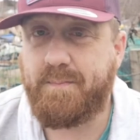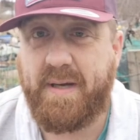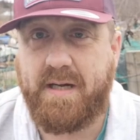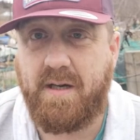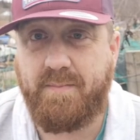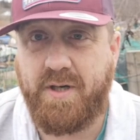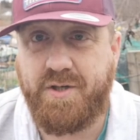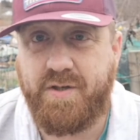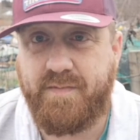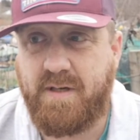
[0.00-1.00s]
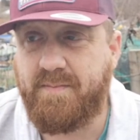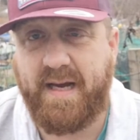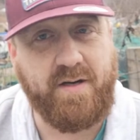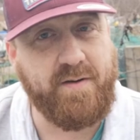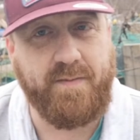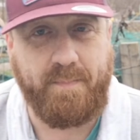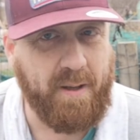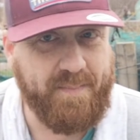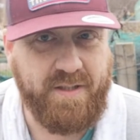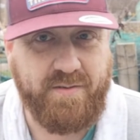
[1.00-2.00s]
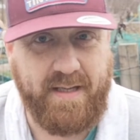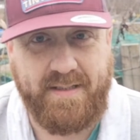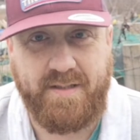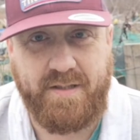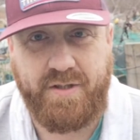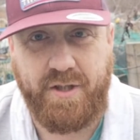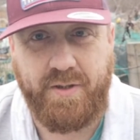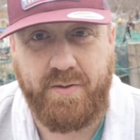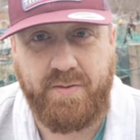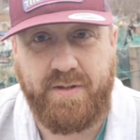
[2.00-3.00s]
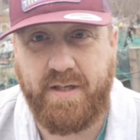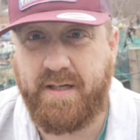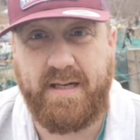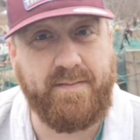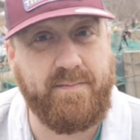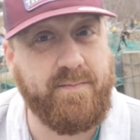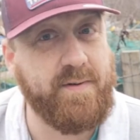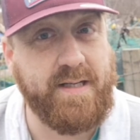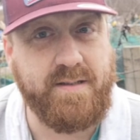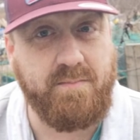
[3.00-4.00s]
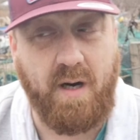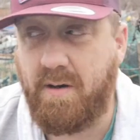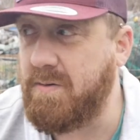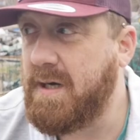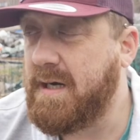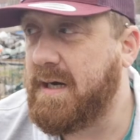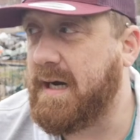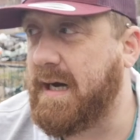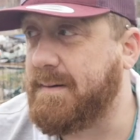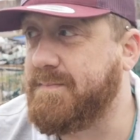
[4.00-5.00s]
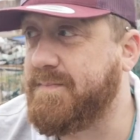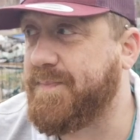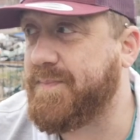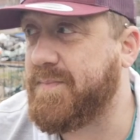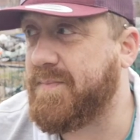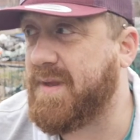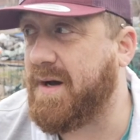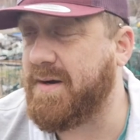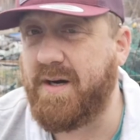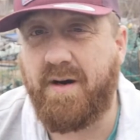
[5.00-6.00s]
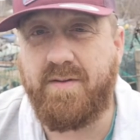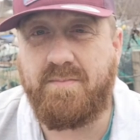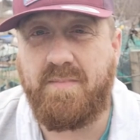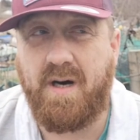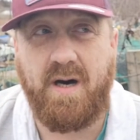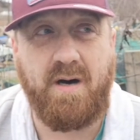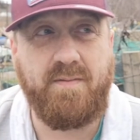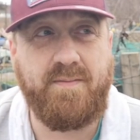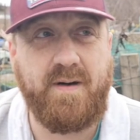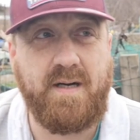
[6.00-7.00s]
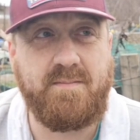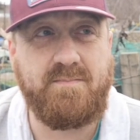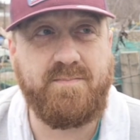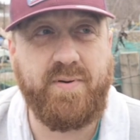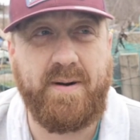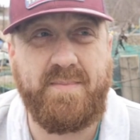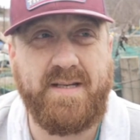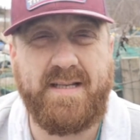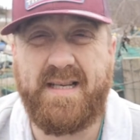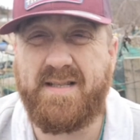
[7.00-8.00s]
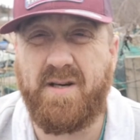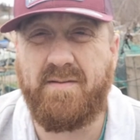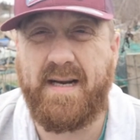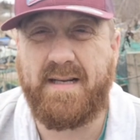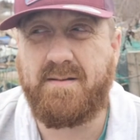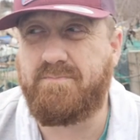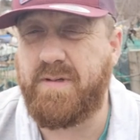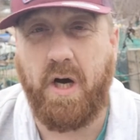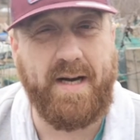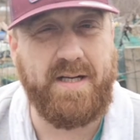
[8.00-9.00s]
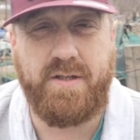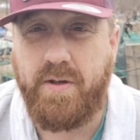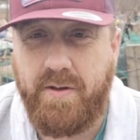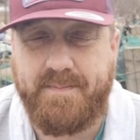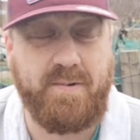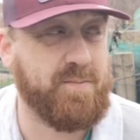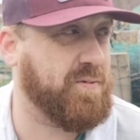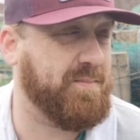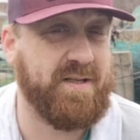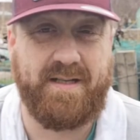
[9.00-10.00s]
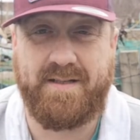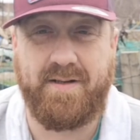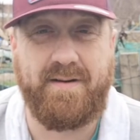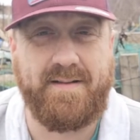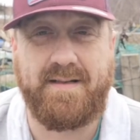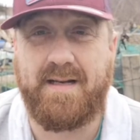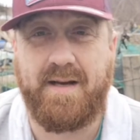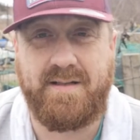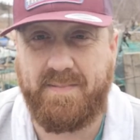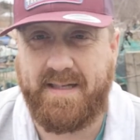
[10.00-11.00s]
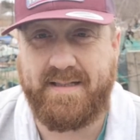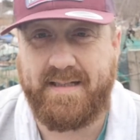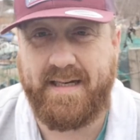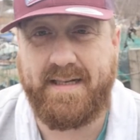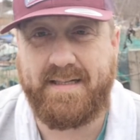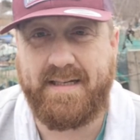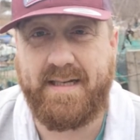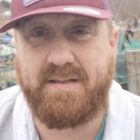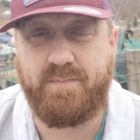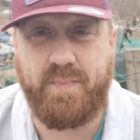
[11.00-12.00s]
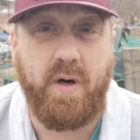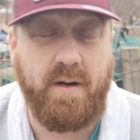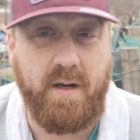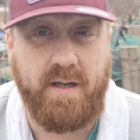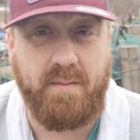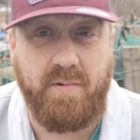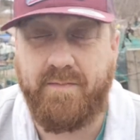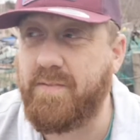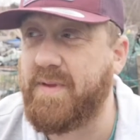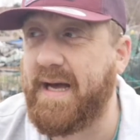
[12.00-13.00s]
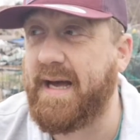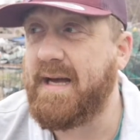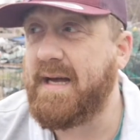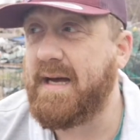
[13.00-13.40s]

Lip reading: Pickle a bunch of them. They're good for popping straight into stews. You can even freeze them whole. I got them off Premier Seeds Direct, not endorsed by Premier Seeds Direct. There's loads of places to get your seeds, but I got mine from there.